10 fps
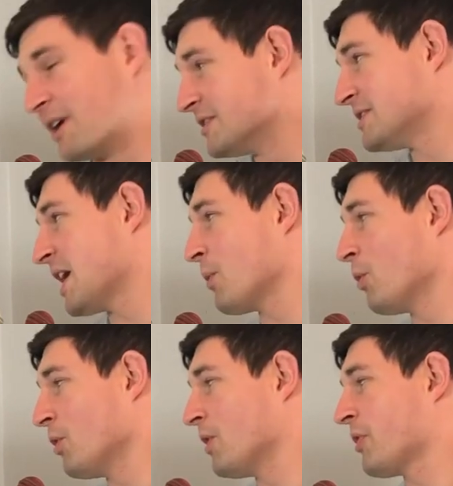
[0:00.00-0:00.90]
Is that
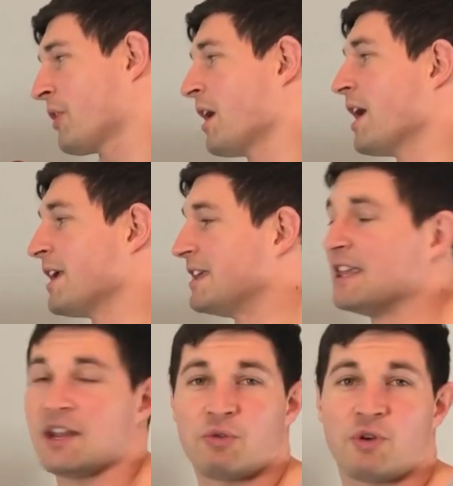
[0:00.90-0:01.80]
worth
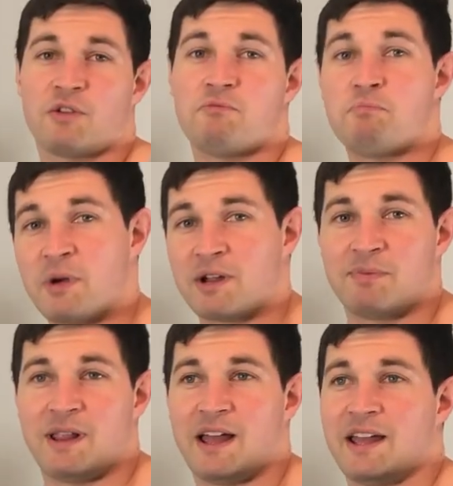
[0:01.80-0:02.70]
getting rid of
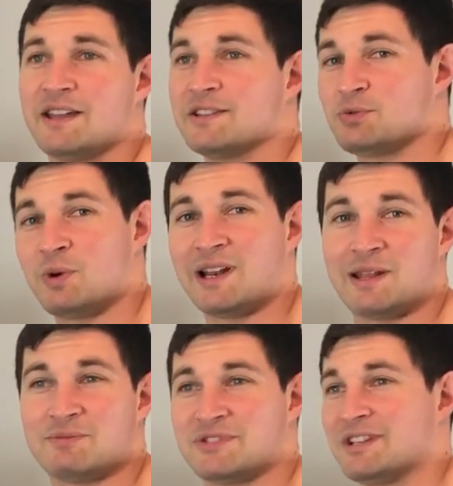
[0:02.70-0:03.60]
big players,
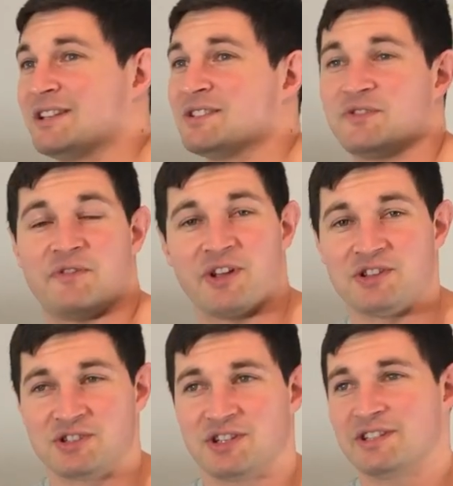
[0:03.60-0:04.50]
Williamsons,
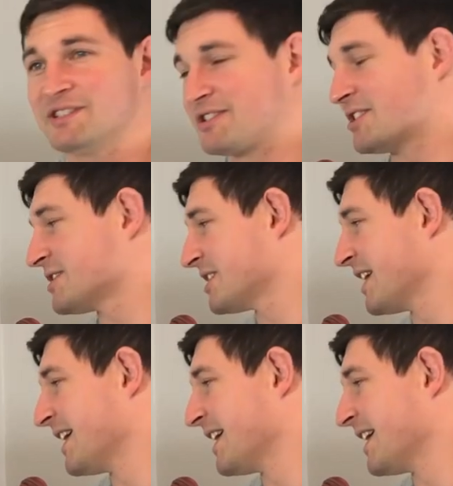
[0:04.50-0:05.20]
Finch's, just